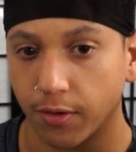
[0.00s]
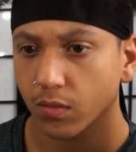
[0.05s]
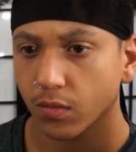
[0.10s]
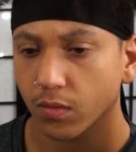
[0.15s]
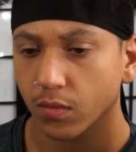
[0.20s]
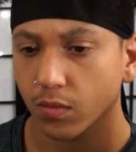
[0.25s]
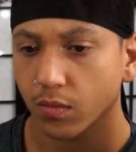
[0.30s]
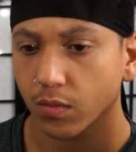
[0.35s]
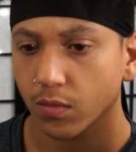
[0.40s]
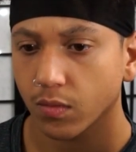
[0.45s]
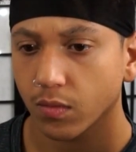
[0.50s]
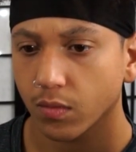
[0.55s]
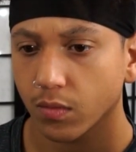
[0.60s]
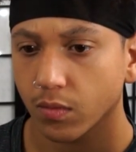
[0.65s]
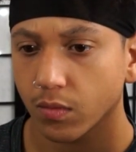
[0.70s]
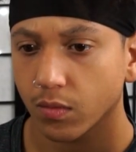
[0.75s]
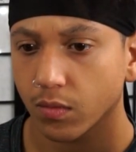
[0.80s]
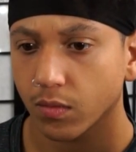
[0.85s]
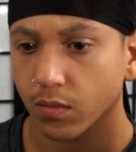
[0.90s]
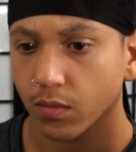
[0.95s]
We'd be
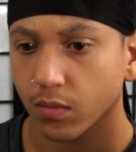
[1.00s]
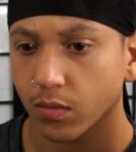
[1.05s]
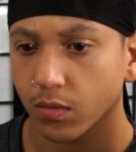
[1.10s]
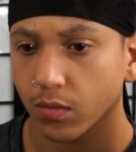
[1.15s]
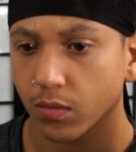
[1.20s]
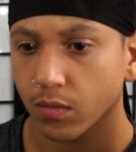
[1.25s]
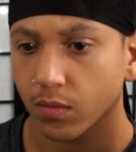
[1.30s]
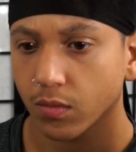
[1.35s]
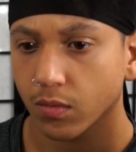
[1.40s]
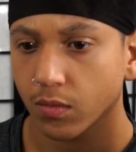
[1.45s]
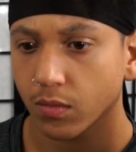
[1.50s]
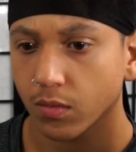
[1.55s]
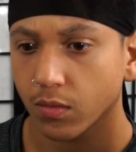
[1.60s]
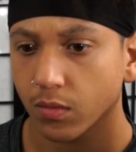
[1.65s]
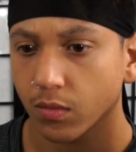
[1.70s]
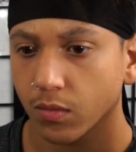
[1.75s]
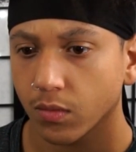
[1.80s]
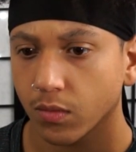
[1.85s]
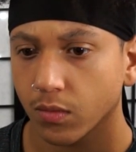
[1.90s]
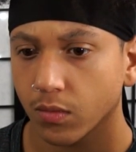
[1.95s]
repeating the mistake we
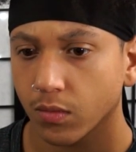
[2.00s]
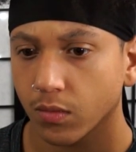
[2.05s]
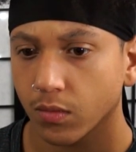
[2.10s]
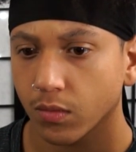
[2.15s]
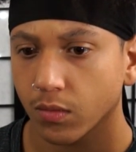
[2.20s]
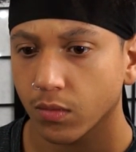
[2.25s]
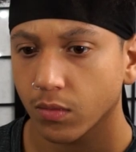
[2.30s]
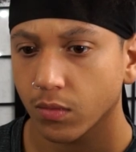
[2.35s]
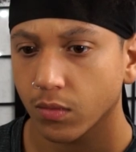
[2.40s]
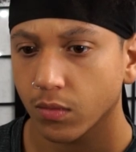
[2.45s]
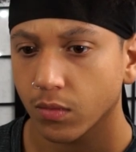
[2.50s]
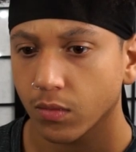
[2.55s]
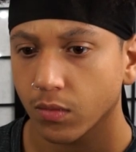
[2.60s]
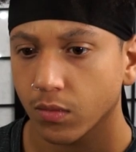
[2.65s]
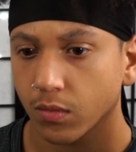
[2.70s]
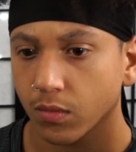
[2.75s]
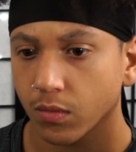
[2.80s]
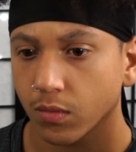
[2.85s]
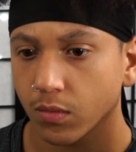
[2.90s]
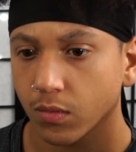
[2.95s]
made when we tried to take the
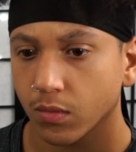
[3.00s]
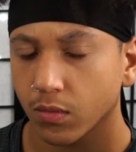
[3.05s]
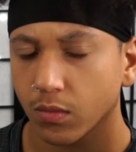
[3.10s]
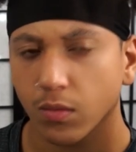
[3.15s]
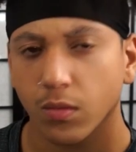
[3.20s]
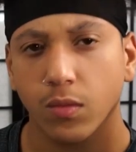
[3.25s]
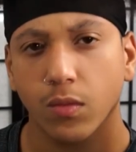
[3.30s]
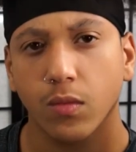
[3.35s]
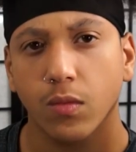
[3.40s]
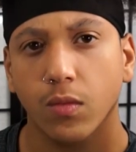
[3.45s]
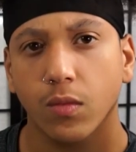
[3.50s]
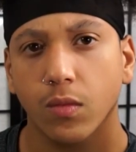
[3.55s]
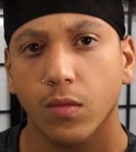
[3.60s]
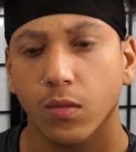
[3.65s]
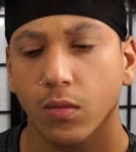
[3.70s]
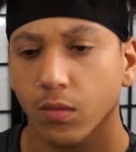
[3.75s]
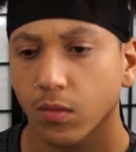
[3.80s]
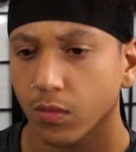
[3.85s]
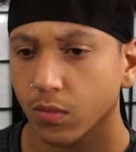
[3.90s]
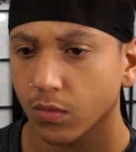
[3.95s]
founding Titan nine
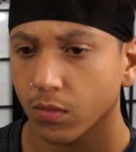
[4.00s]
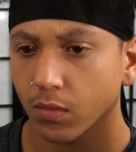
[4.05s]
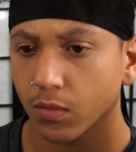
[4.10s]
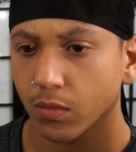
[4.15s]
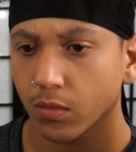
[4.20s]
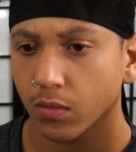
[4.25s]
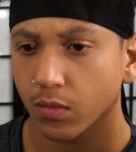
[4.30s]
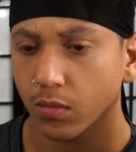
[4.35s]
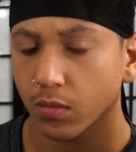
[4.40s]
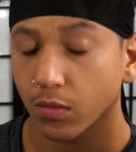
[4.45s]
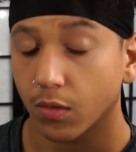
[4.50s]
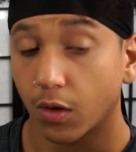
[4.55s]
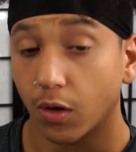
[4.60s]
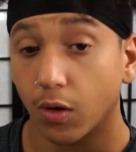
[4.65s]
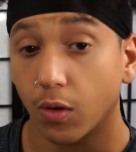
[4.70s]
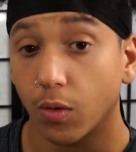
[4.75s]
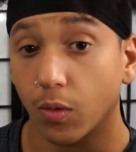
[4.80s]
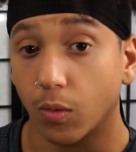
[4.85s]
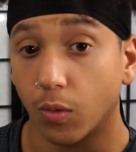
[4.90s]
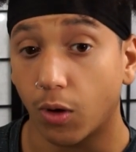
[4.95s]
years ago.
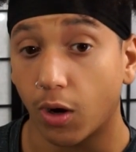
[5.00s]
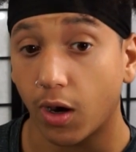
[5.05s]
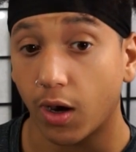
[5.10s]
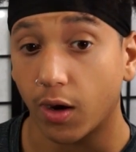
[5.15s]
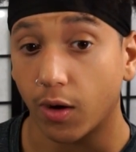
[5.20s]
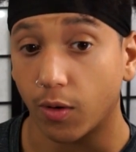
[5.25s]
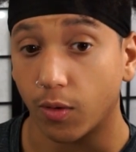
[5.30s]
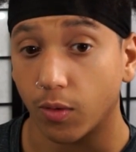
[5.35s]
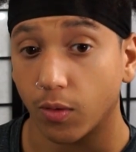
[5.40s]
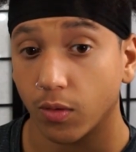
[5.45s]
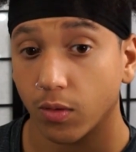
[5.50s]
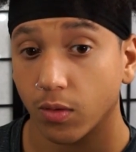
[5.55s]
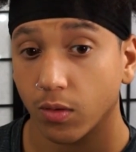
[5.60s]
Oh wow.